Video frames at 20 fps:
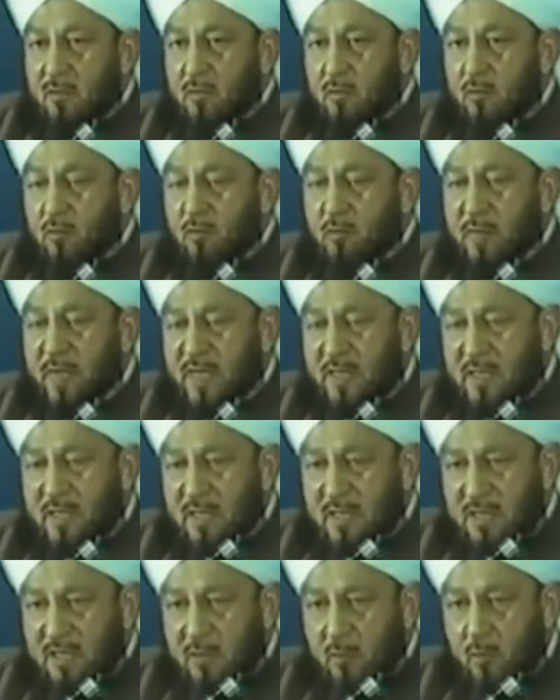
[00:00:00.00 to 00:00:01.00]
to make
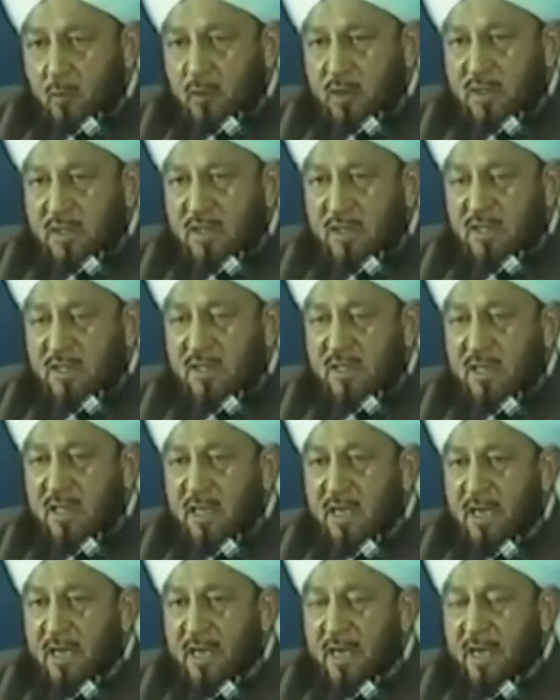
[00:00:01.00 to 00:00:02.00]
their conclusions,
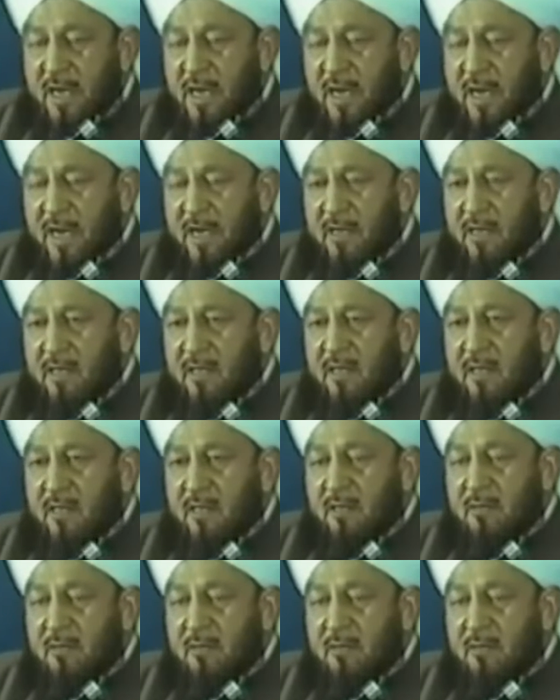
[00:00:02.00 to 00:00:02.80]
and